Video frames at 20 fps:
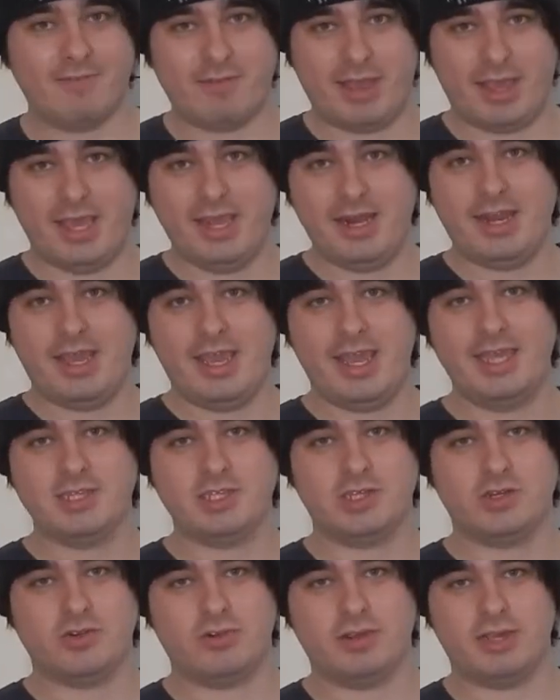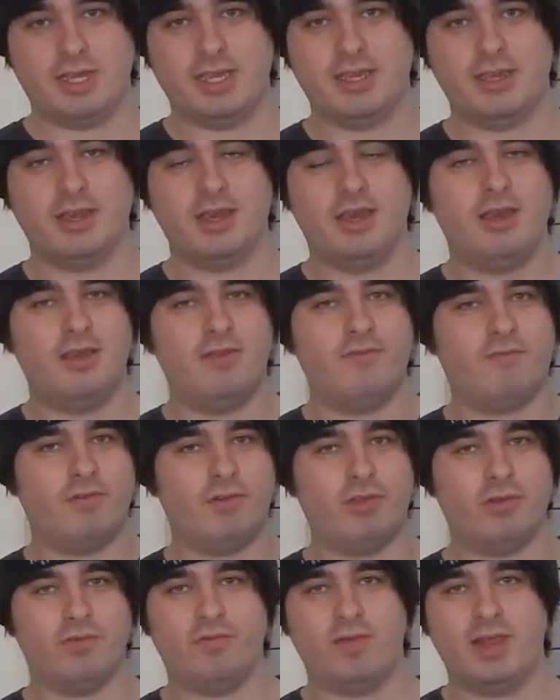in history, for
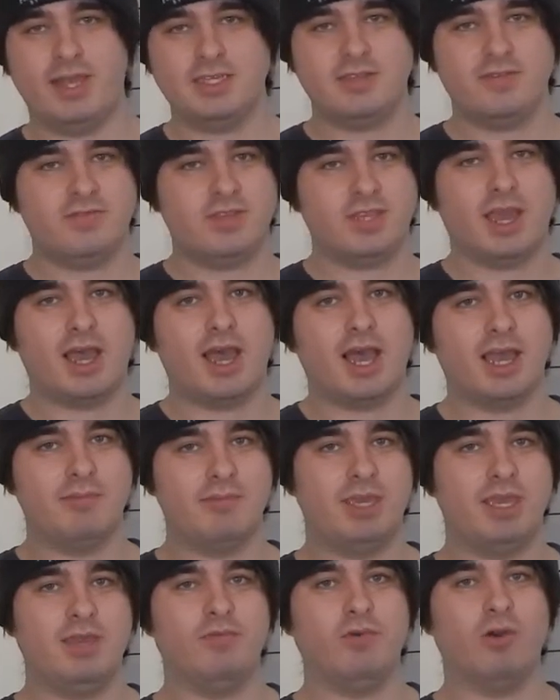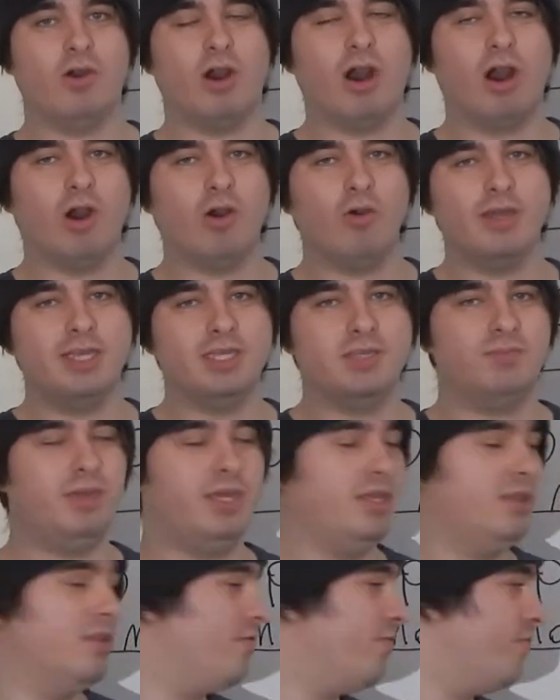the rest of time, he will always
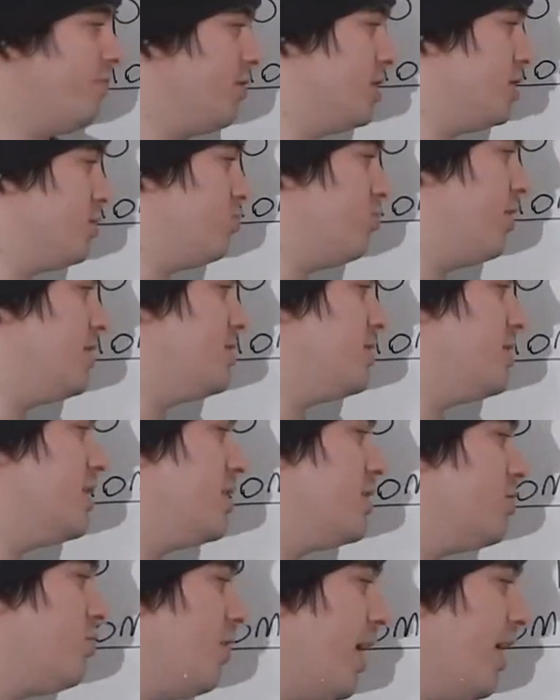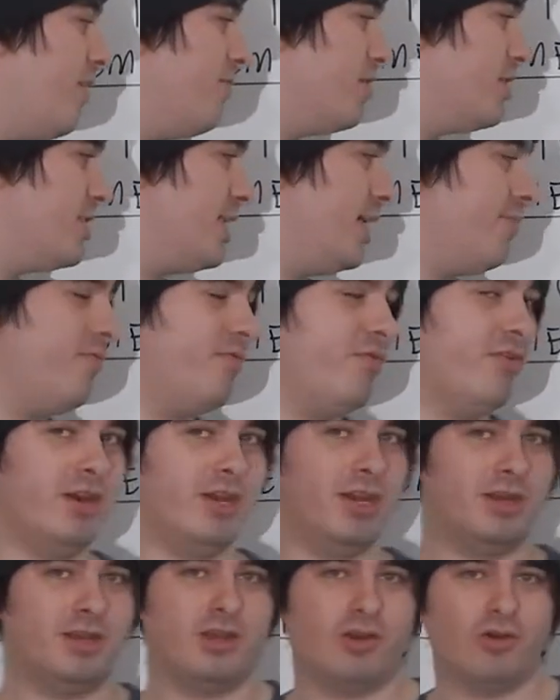be the first president to ever step foot
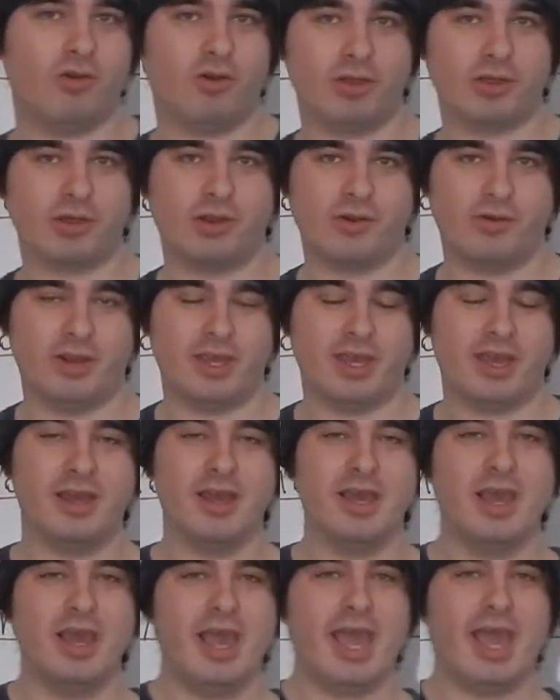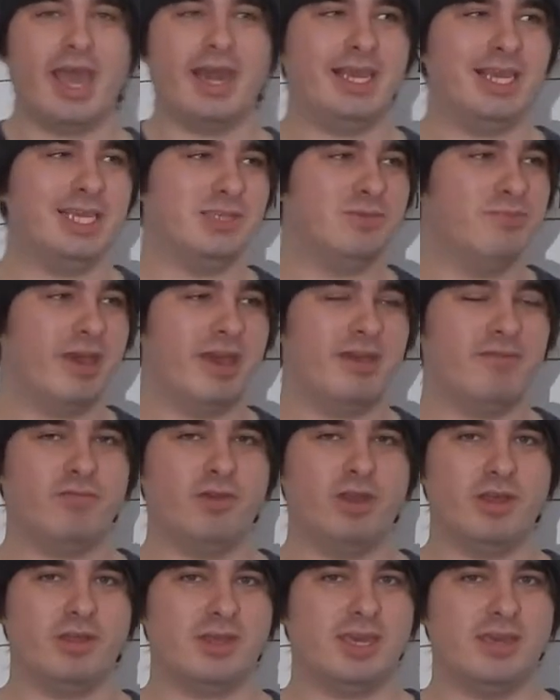into North Korea. And he's met
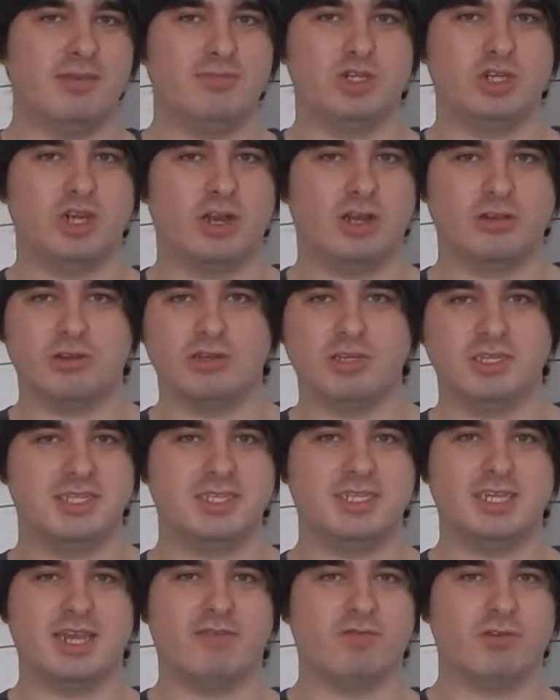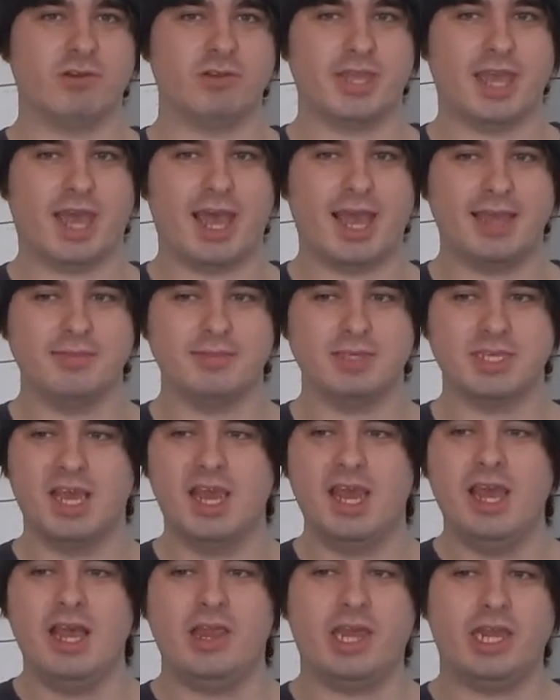with Kim Jong-un several times.
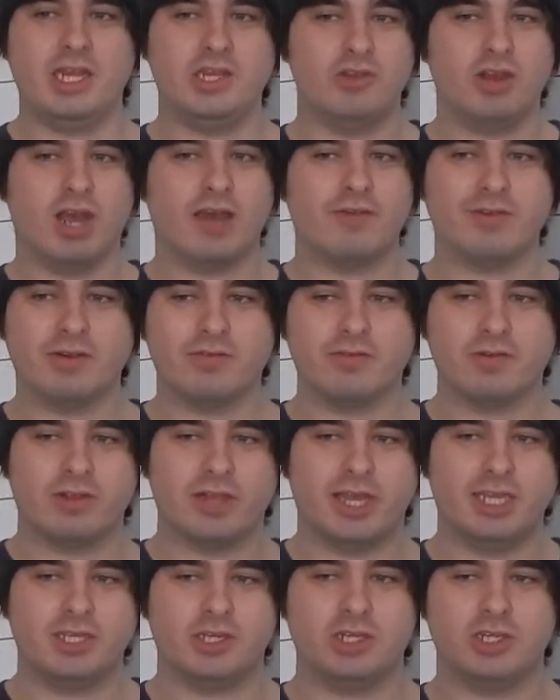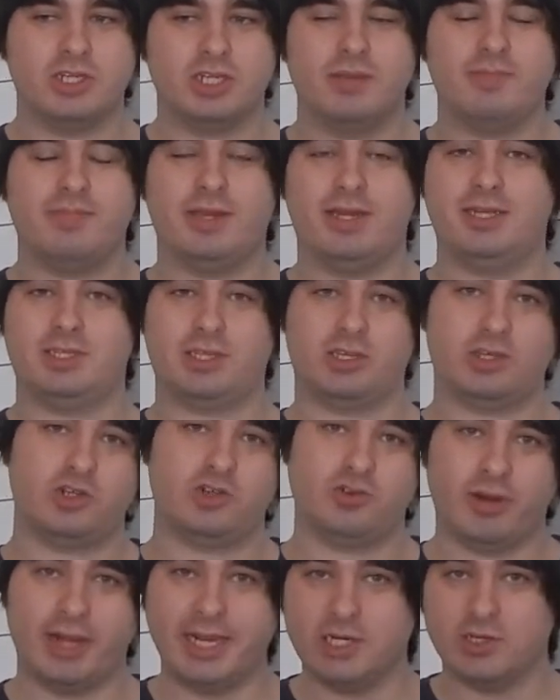They do have a relationship. It is a
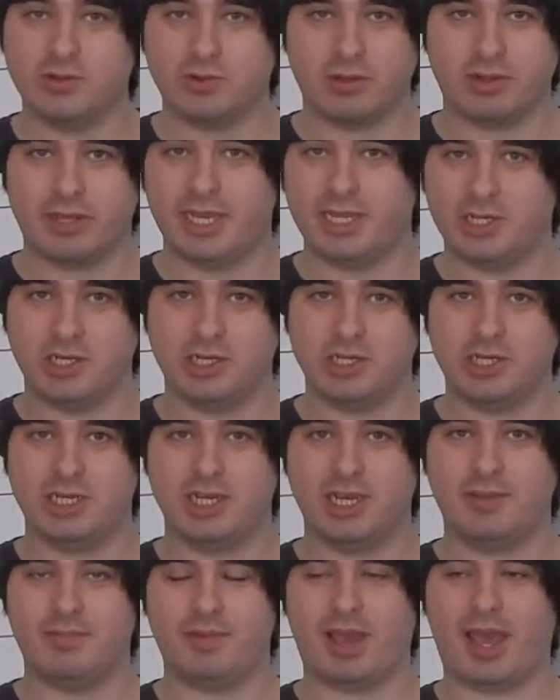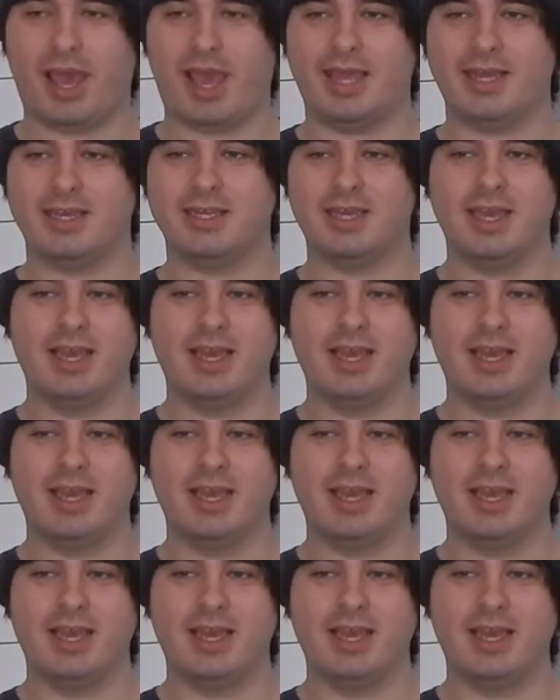strange relationship, and